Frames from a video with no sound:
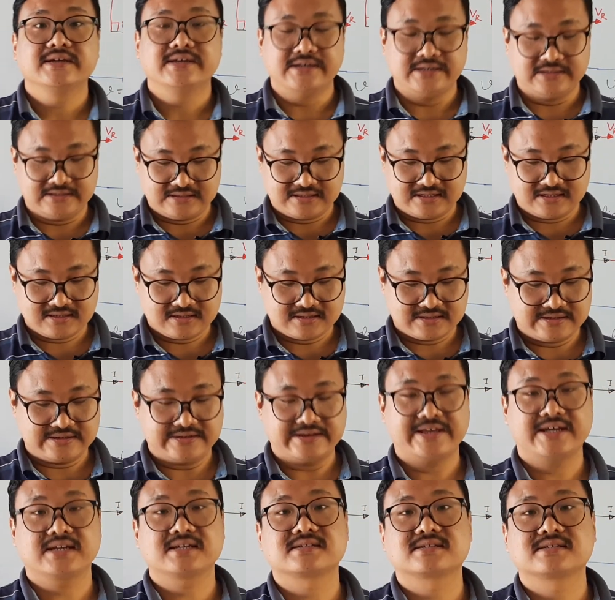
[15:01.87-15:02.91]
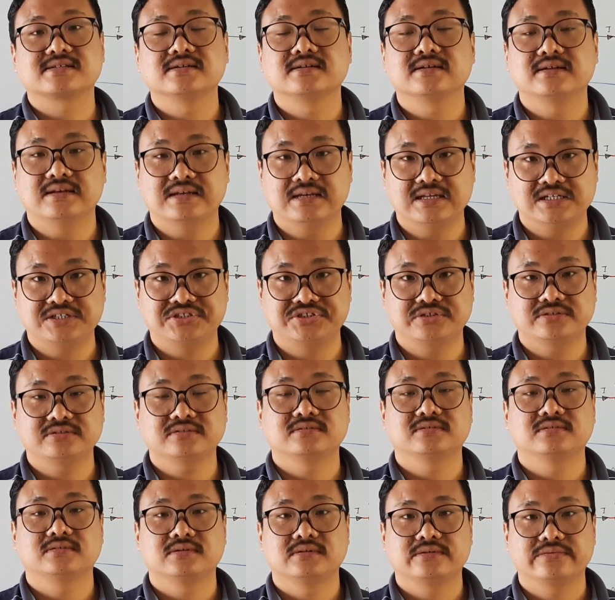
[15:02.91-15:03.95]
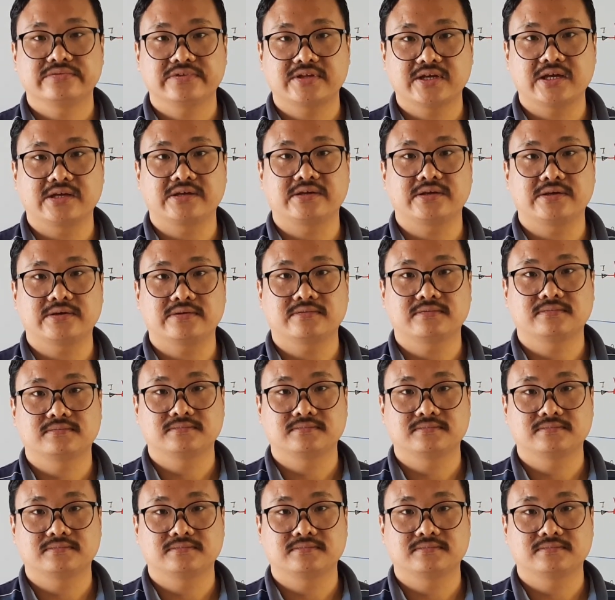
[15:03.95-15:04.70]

in the next lesson. Thank you.